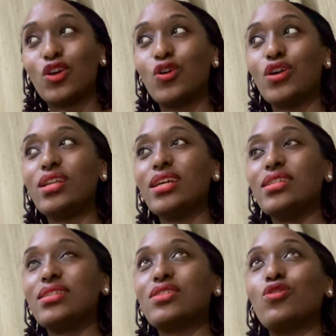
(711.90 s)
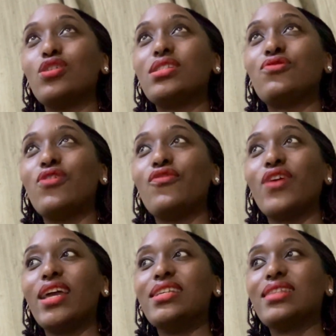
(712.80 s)
God's
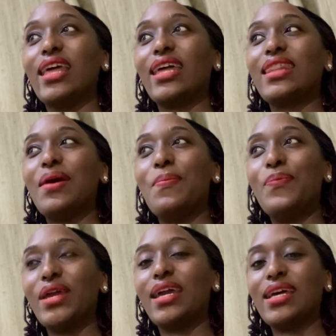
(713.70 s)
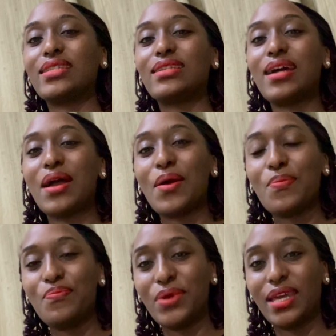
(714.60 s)
favor is like the biggest
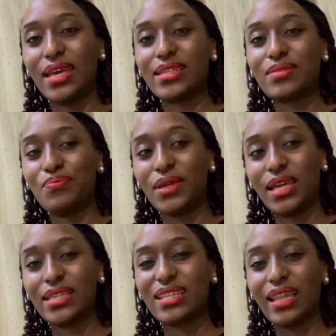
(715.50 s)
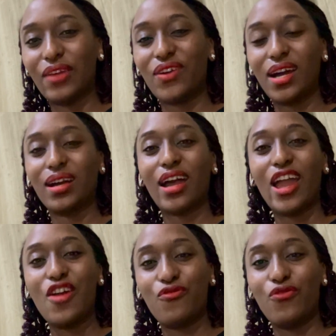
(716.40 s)
life hack
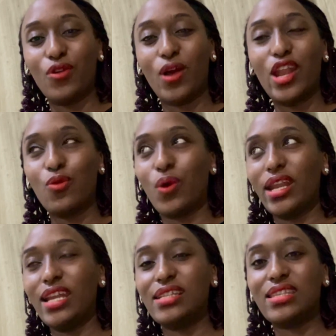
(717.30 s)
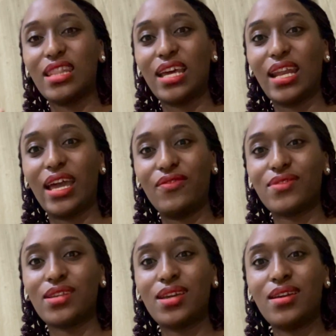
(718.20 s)
anyone needs in their life.
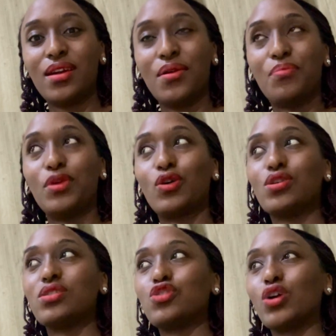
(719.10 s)
Because